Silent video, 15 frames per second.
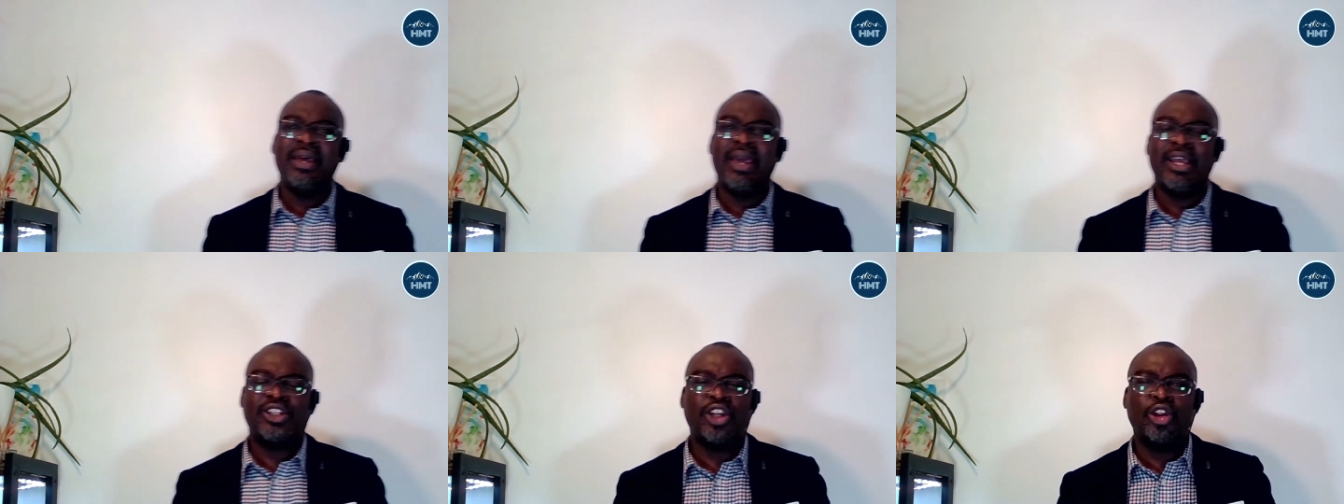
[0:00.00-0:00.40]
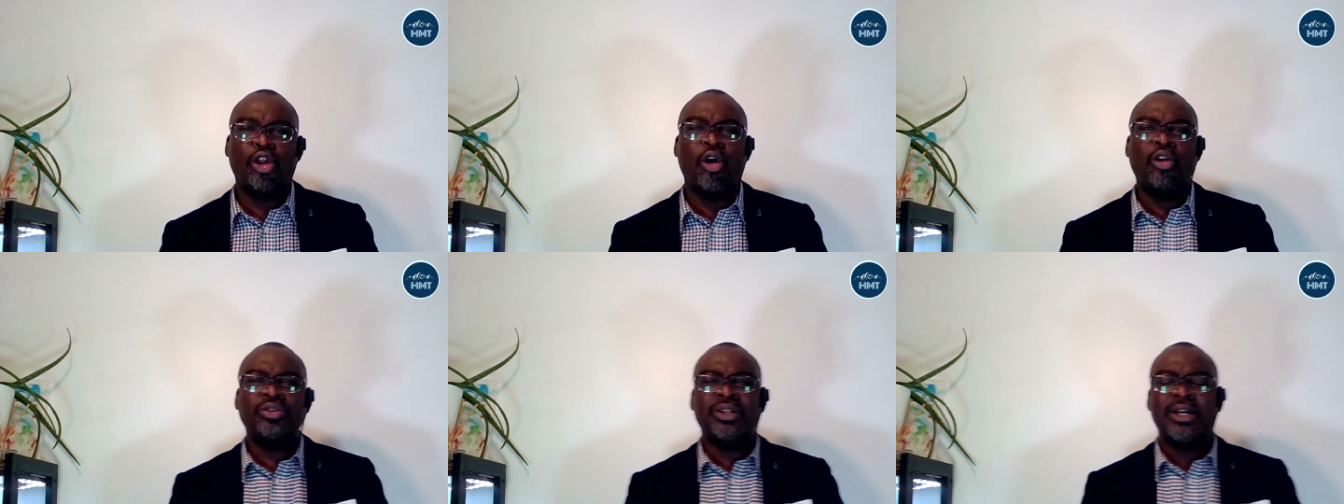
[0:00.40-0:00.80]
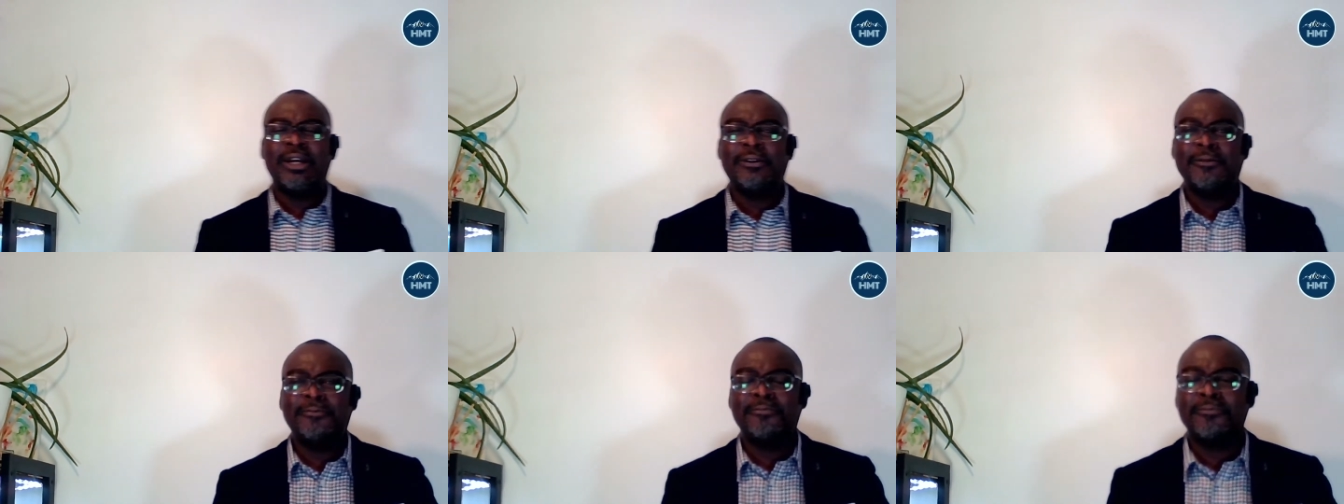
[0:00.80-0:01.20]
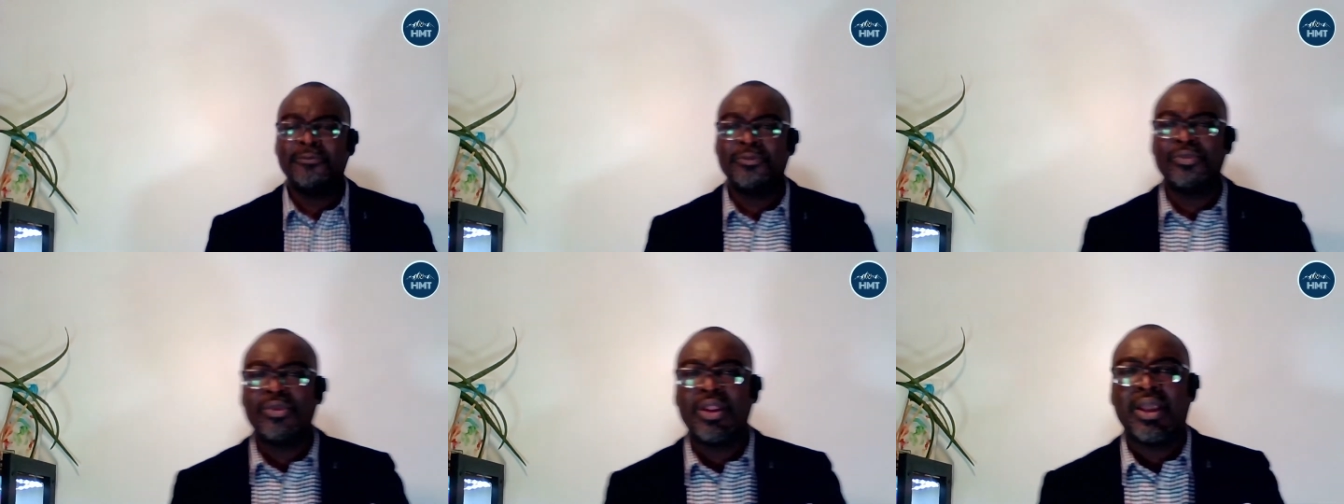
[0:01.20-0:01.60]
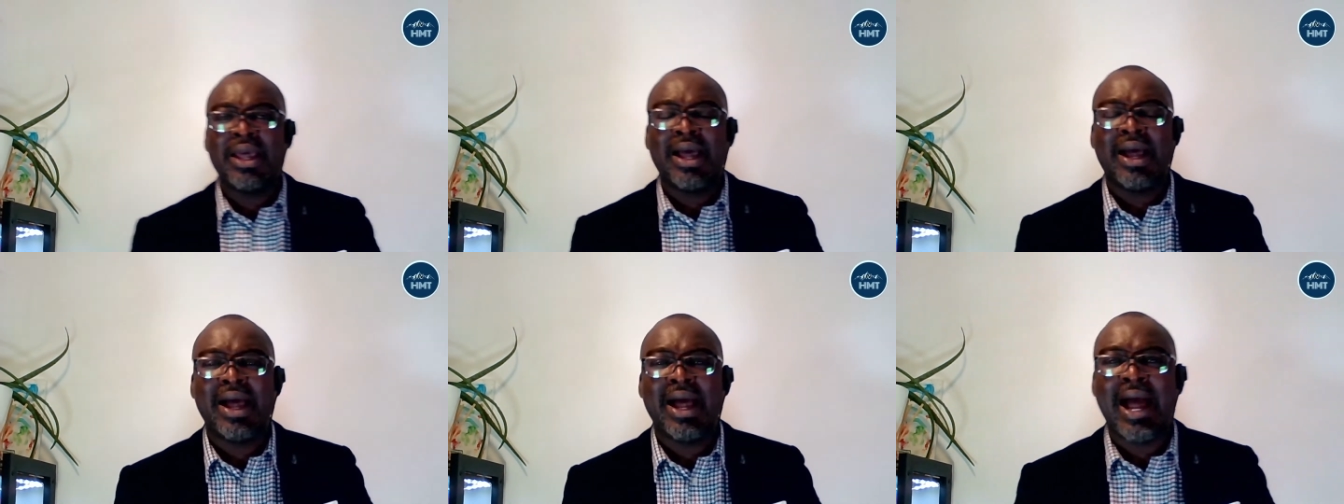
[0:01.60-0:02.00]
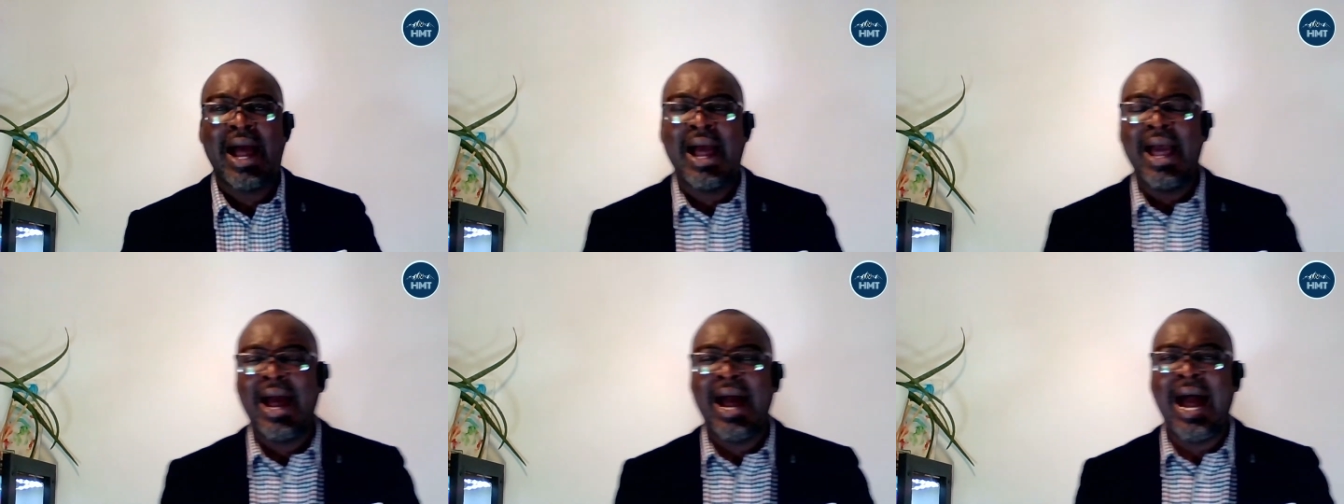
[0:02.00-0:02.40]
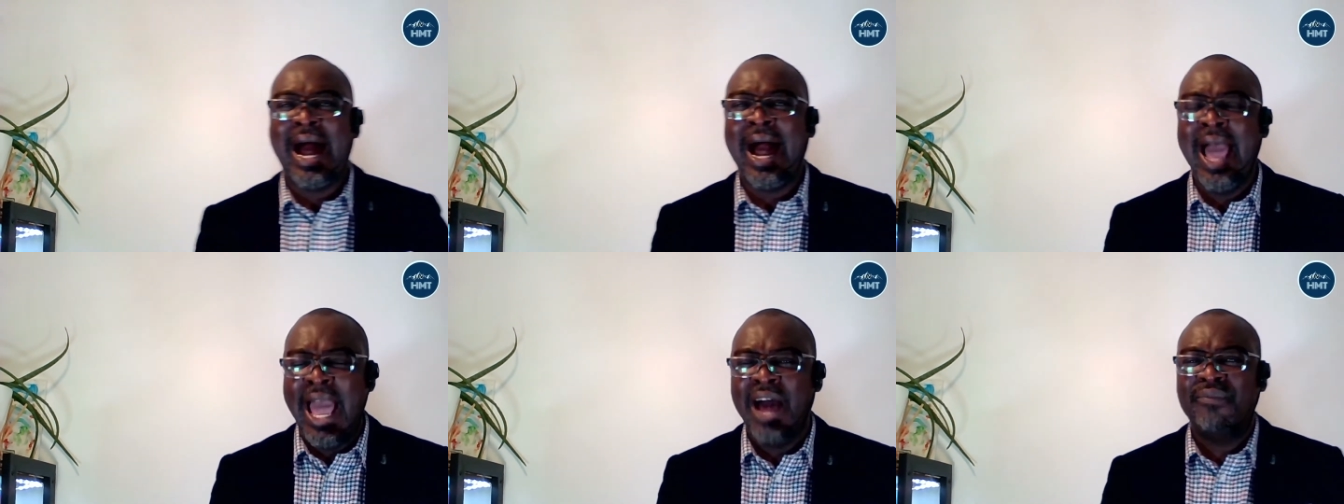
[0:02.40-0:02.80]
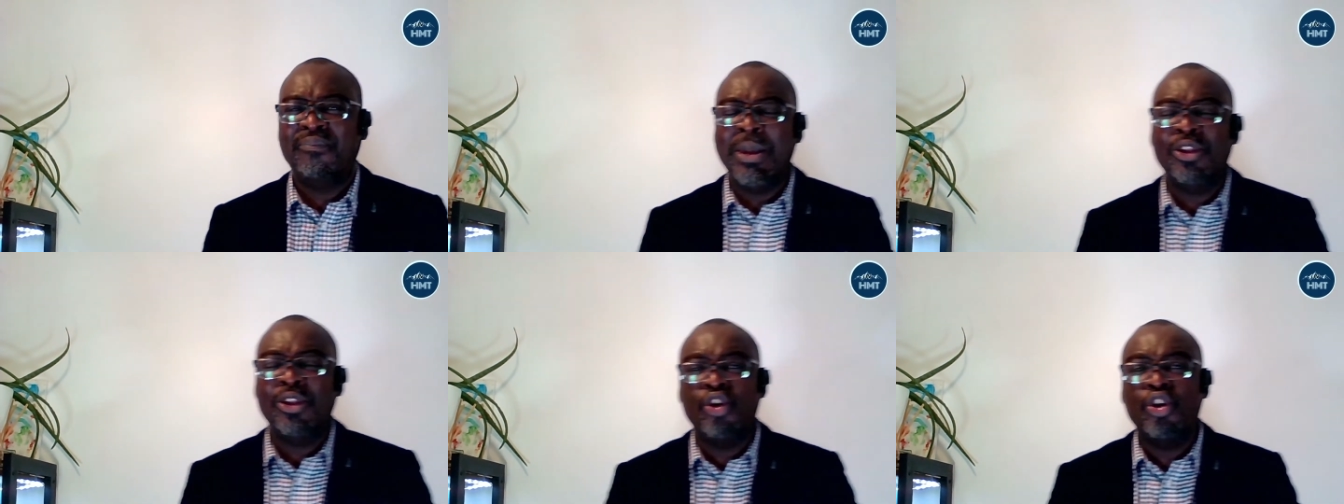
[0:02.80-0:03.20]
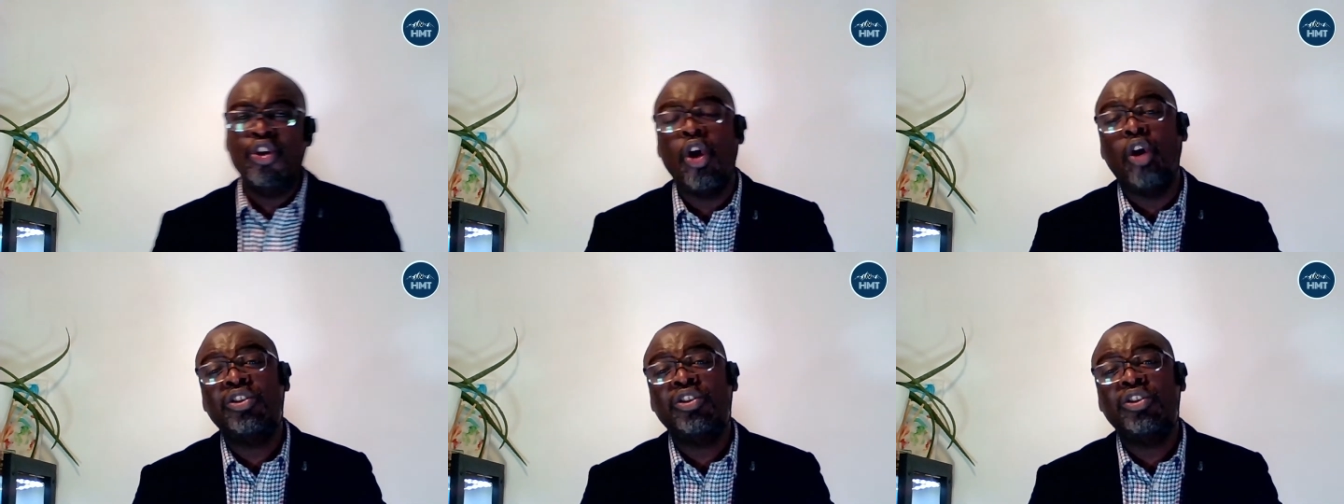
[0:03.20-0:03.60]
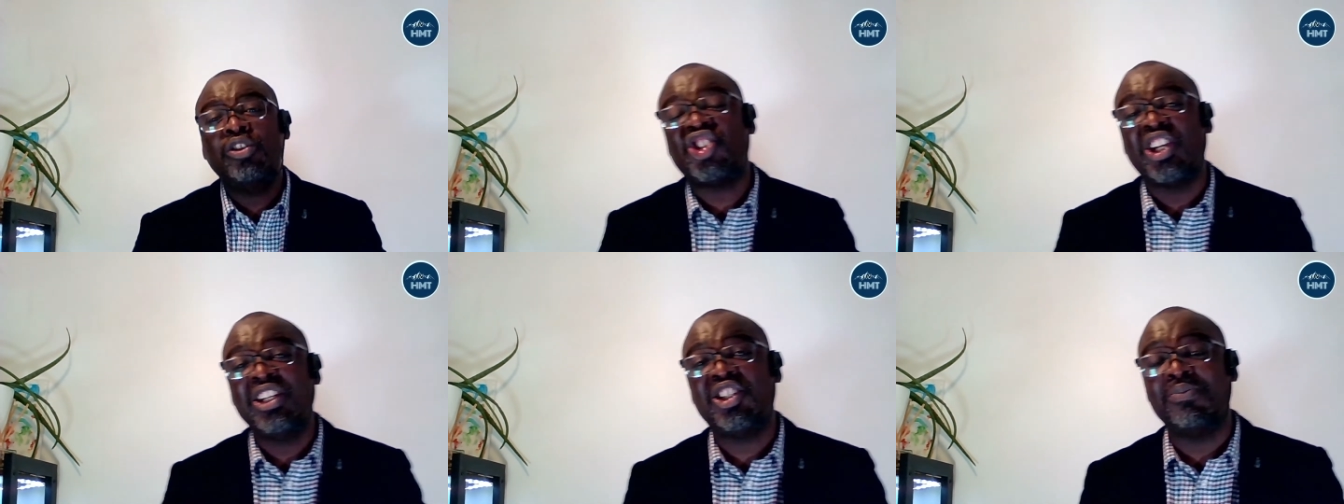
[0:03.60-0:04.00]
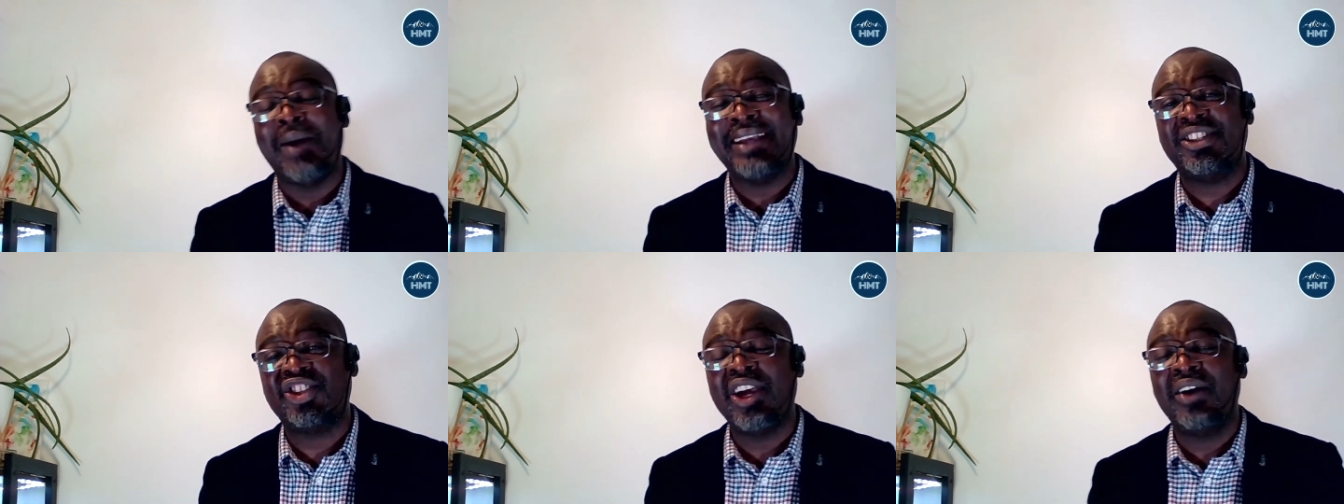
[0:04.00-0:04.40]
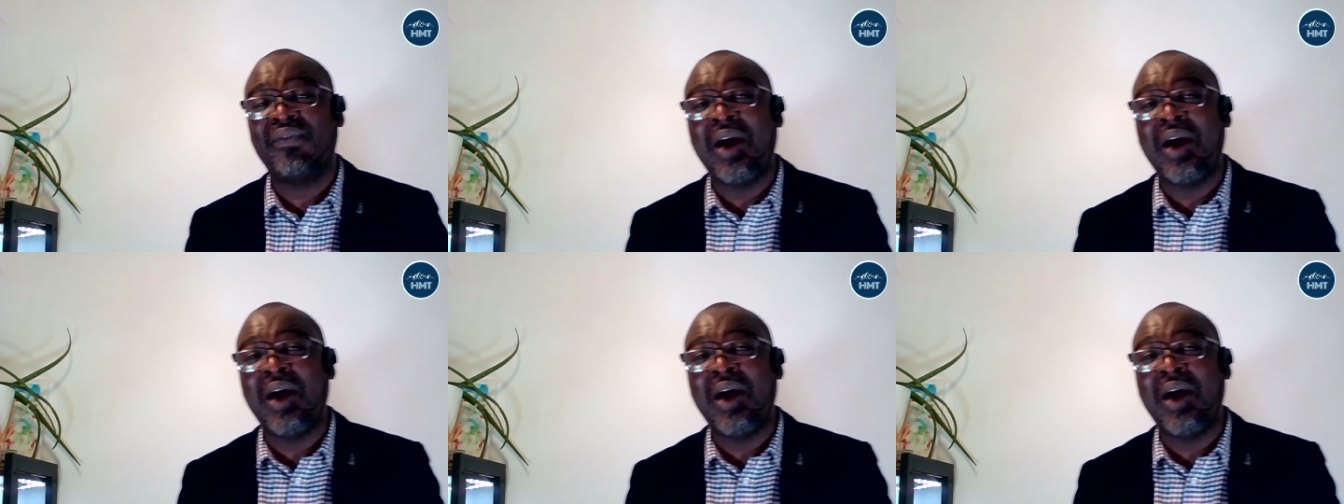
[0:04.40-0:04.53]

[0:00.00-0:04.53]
He said, Lord, I, I, have been doing all these things myself.